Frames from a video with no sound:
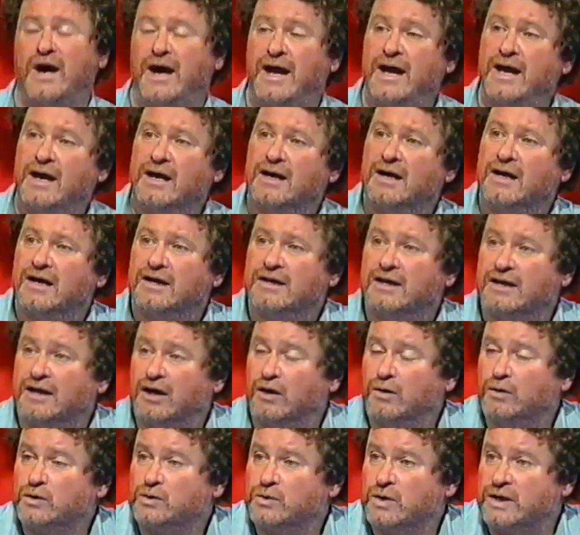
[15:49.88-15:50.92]
away
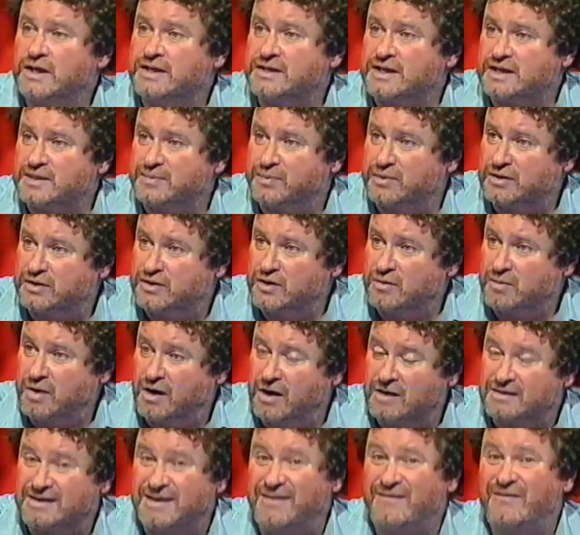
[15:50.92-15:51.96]
the whole 26.2
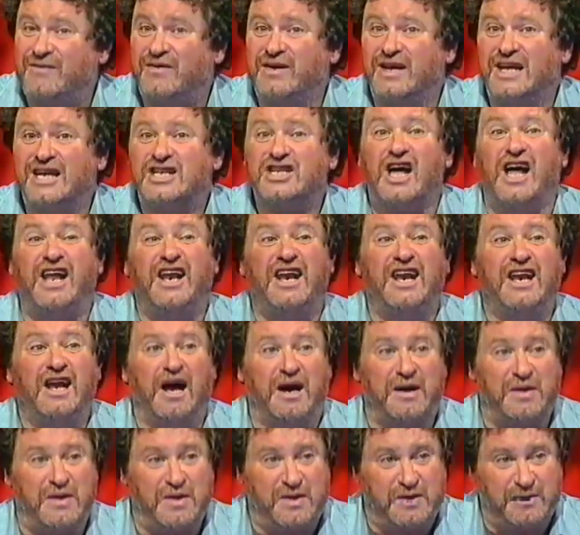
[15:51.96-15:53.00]
miles and finished
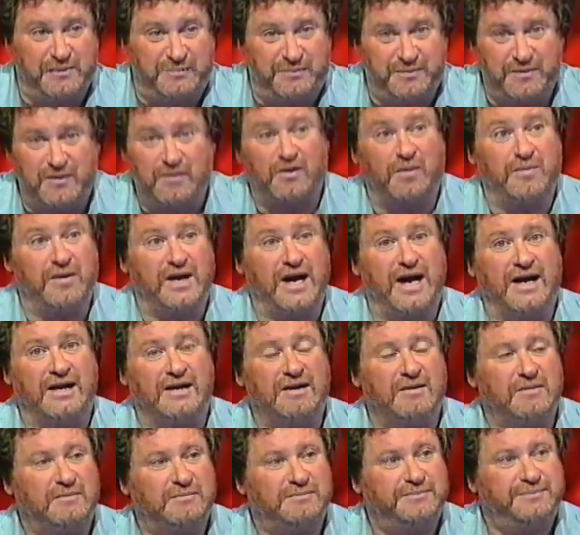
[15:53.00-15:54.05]
ninth from the
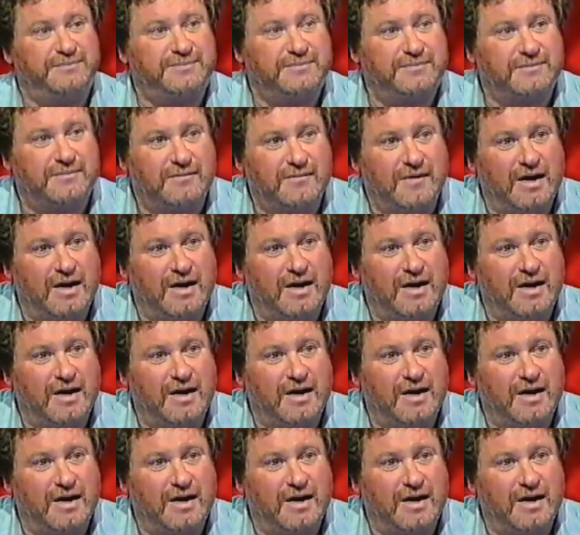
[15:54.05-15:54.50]
end. That's fantastic.